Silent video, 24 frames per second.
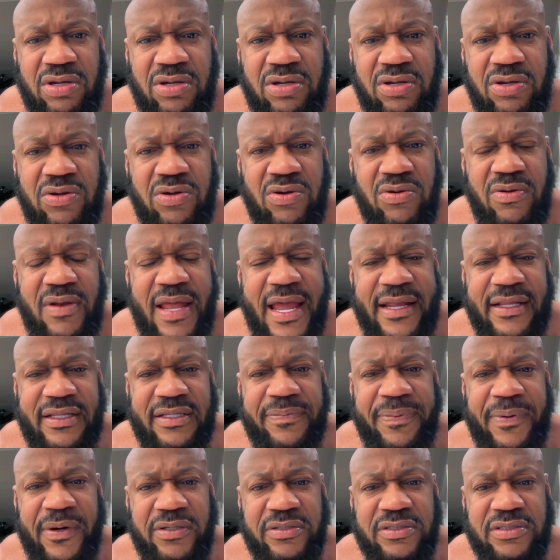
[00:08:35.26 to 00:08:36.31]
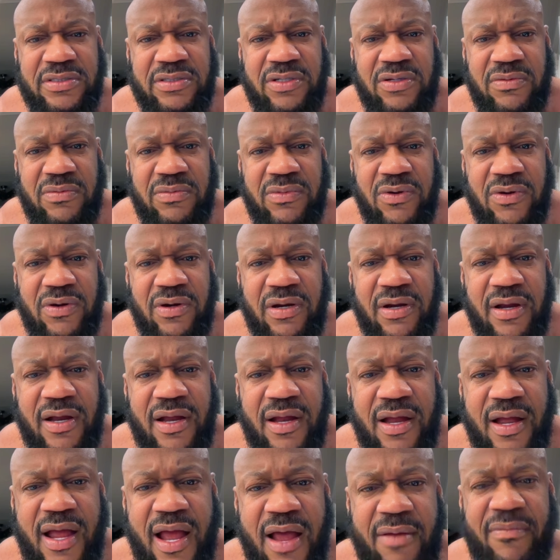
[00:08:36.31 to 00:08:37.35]
You don't like the person no more.
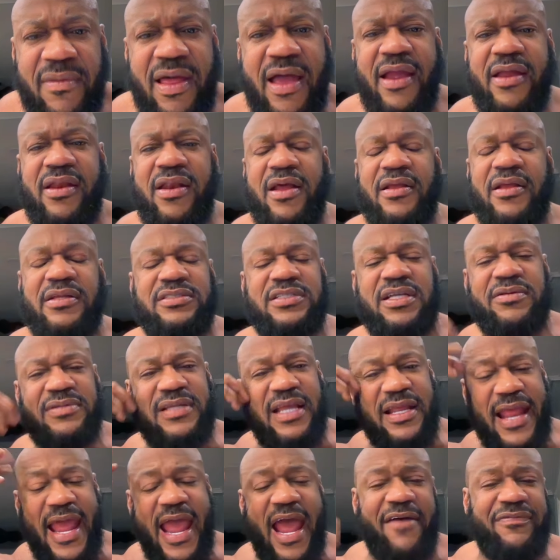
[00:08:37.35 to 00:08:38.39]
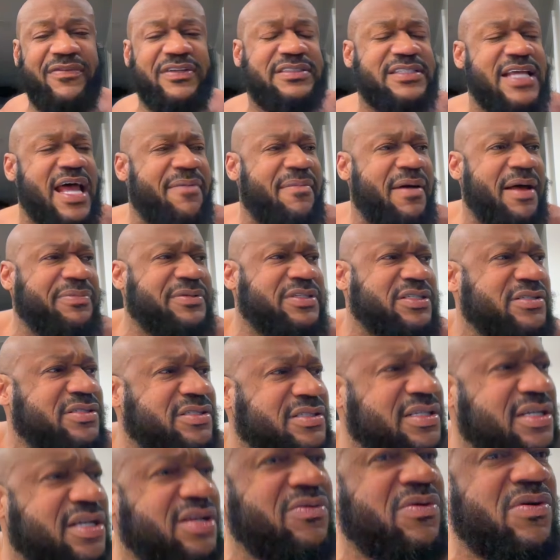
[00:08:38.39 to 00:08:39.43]
I'm like, and, I, and half the time I'm sitting there
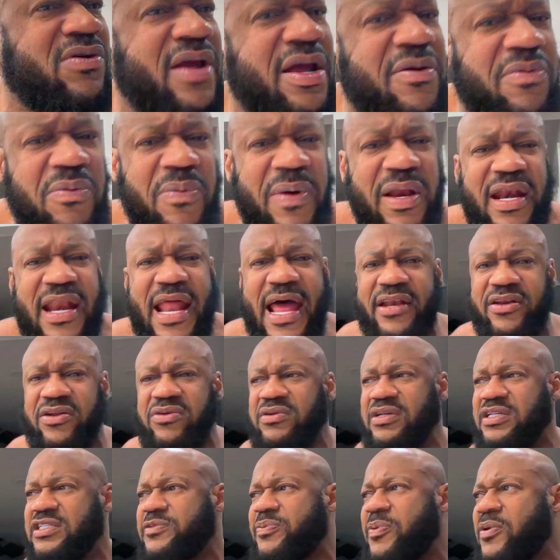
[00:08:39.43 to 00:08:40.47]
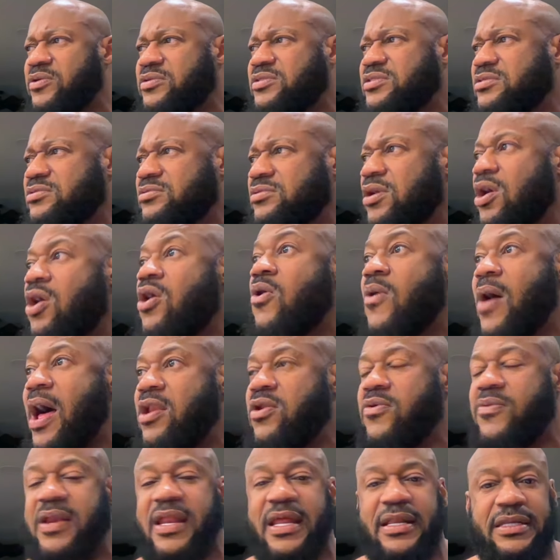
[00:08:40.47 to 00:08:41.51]
thinking, okay, well, what did I do to this person? Oh, I
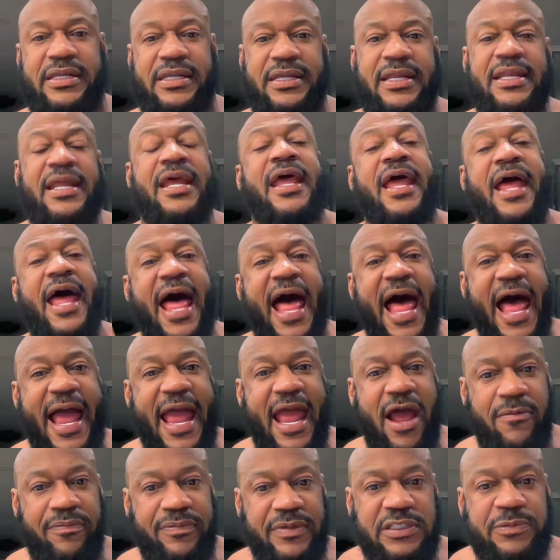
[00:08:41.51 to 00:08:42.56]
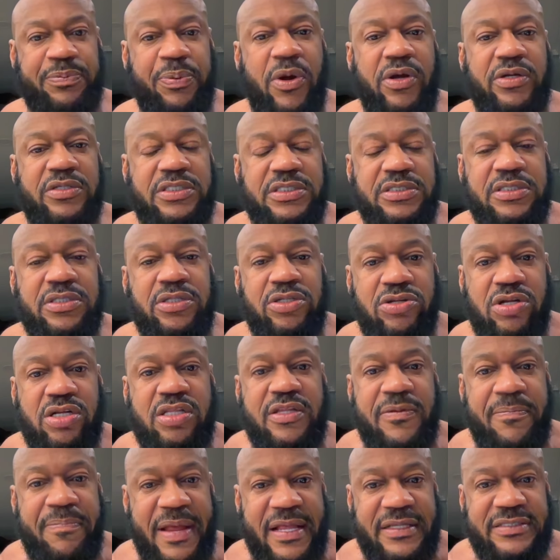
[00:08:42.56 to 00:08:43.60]
know what I did. I helped this person look
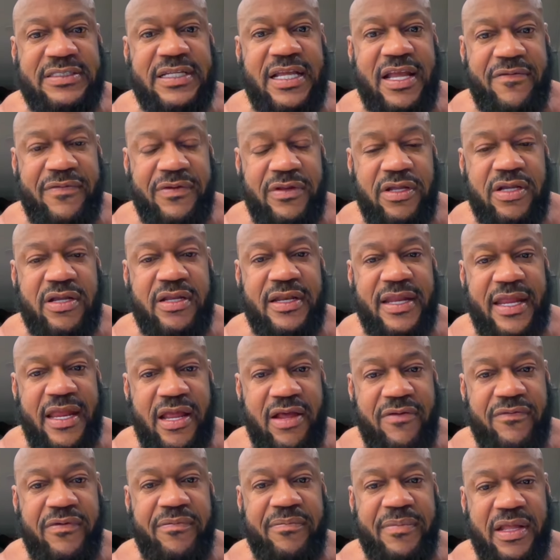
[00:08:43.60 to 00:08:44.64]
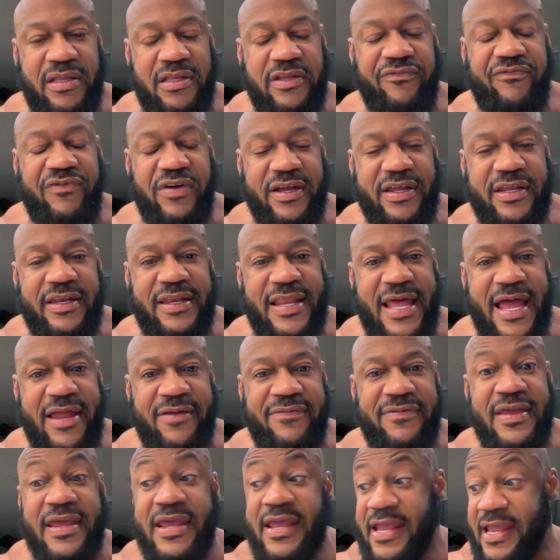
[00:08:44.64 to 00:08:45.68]
the best they ever look in their ever motherfucking
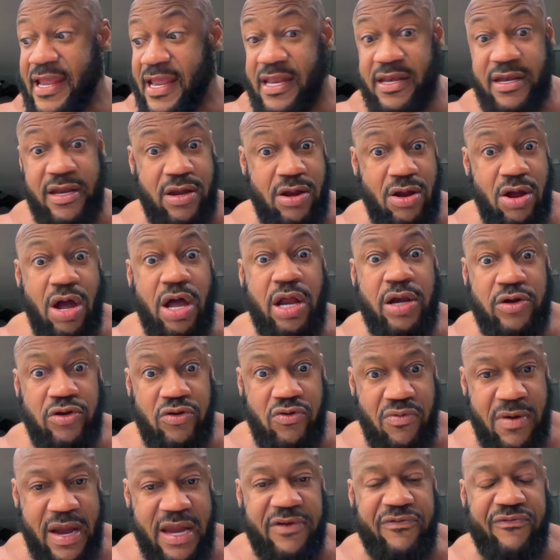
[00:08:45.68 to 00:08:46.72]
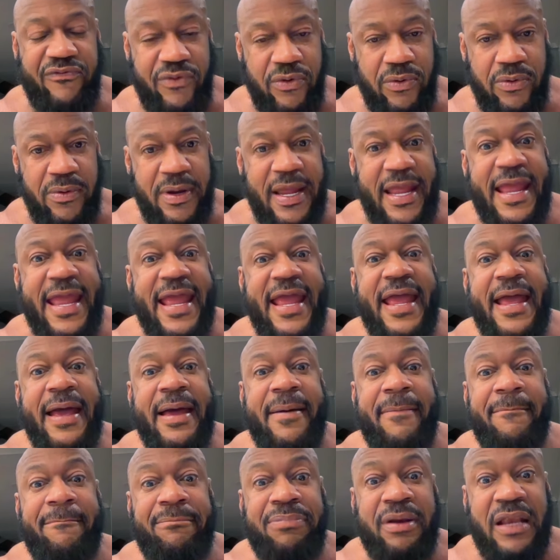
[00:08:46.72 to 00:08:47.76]
life, and they're ungrateful.
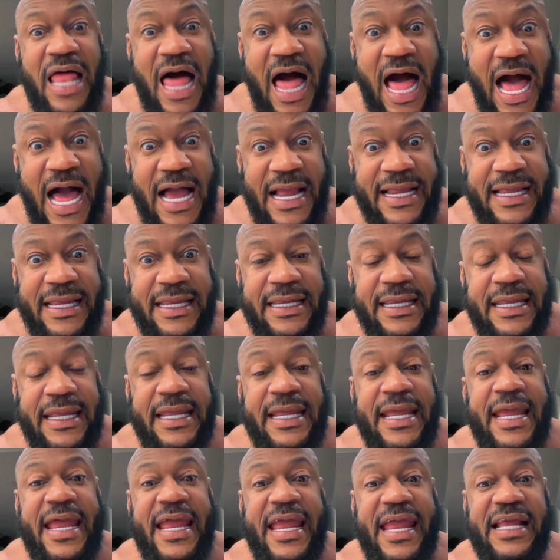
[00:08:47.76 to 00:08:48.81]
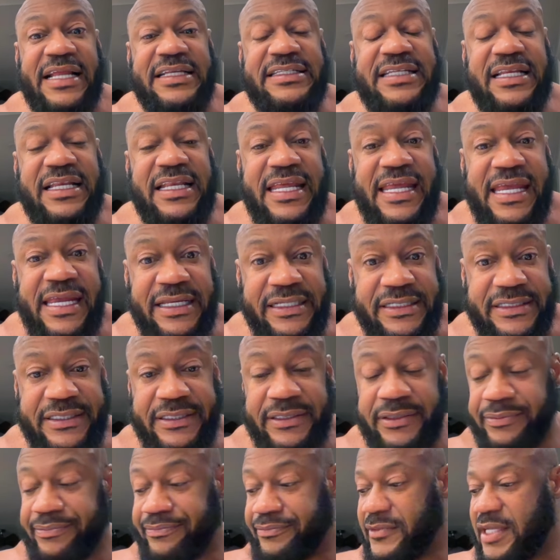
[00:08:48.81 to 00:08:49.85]
Block and
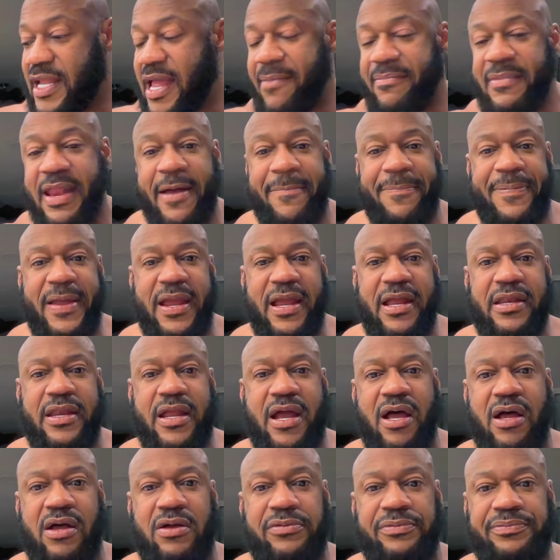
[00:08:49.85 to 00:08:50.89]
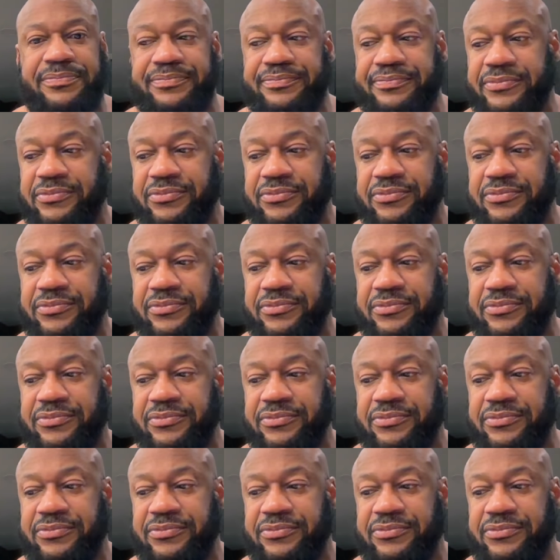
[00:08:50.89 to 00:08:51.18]
delete. I'm not playing y'all.